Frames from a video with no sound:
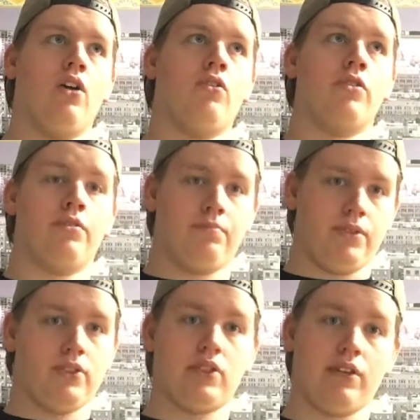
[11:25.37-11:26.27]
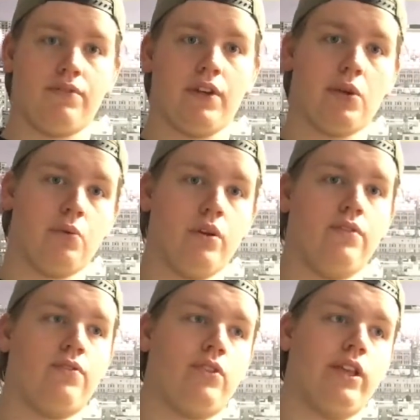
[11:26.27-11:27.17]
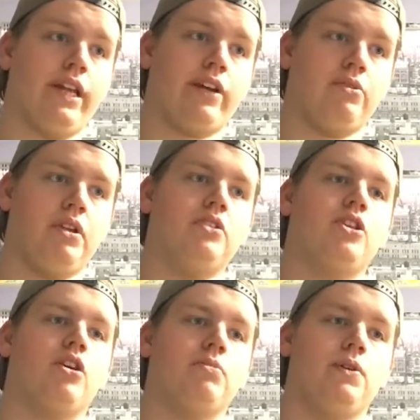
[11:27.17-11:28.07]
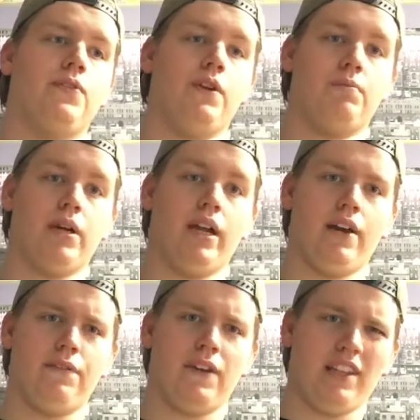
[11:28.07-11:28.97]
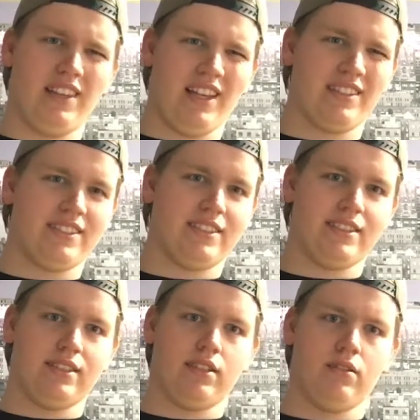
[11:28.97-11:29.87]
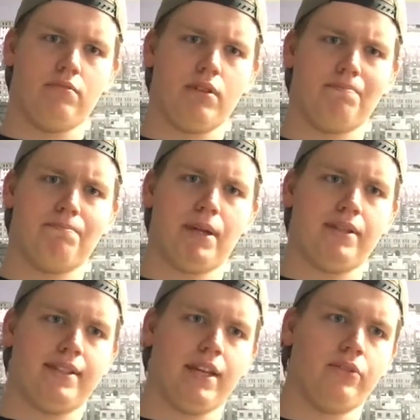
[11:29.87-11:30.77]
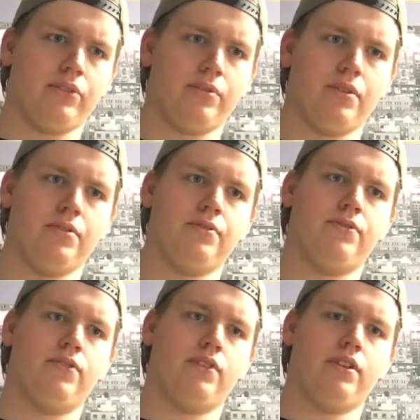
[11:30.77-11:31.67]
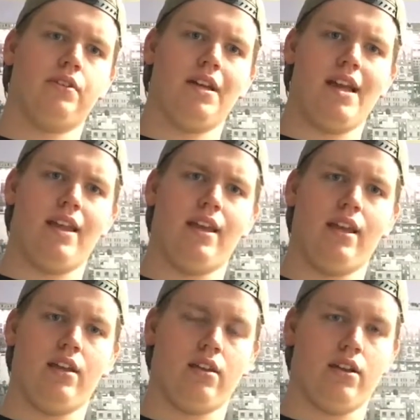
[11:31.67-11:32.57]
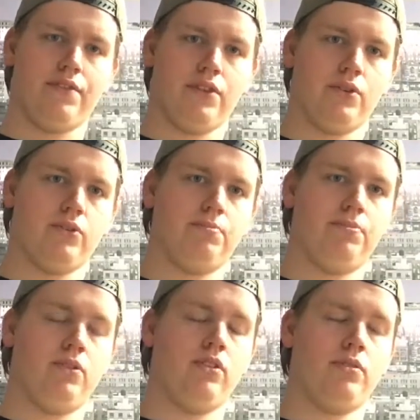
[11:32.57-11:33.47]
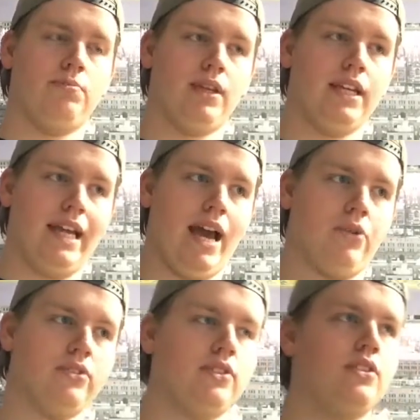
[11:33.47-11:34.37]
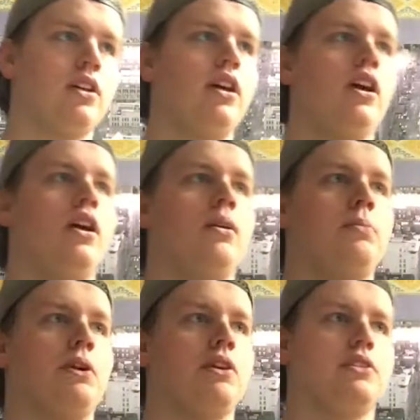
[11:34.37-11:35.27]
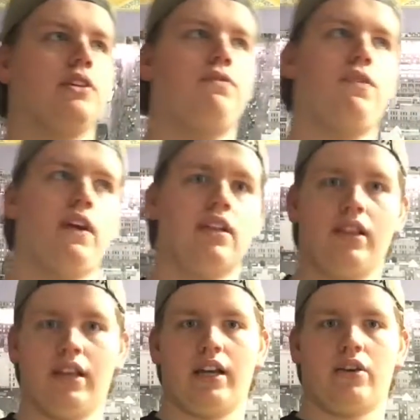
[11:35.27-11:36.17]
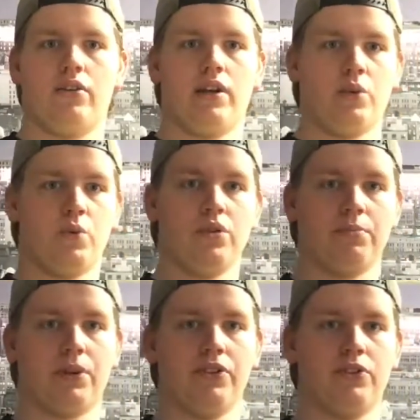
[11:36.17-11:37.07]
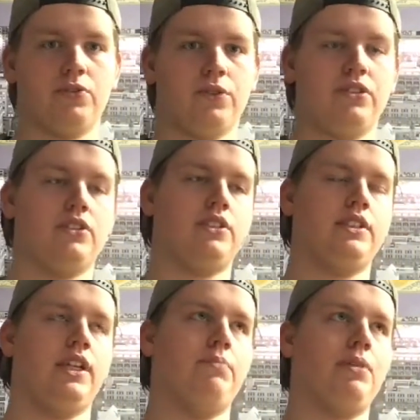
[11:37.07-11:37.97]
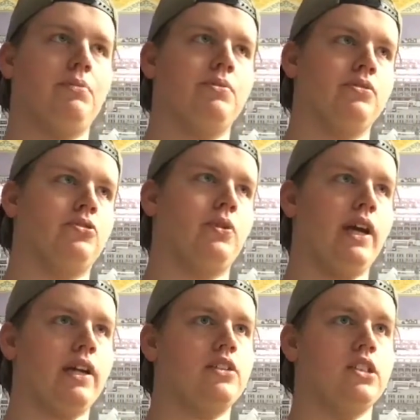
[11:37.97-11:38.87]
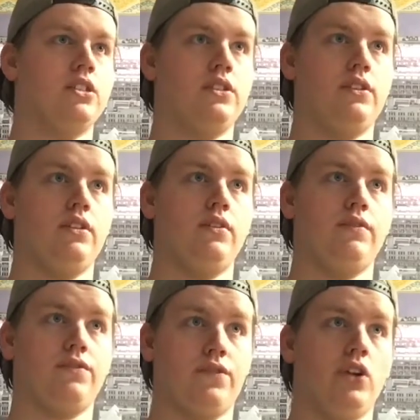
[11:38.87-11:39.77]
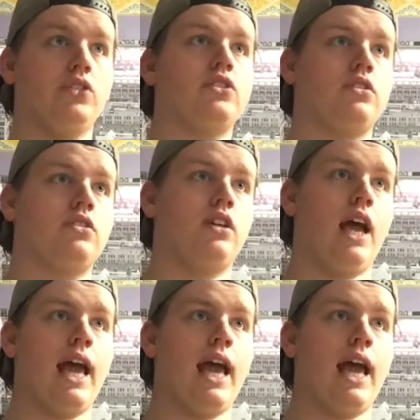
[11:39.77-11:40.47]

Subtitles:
or the same thing with the Lego Ninjago movie, but I think that's a bit down the road for any of those to be announced, because I think Lego and Warner Brothers want to see people's reactions first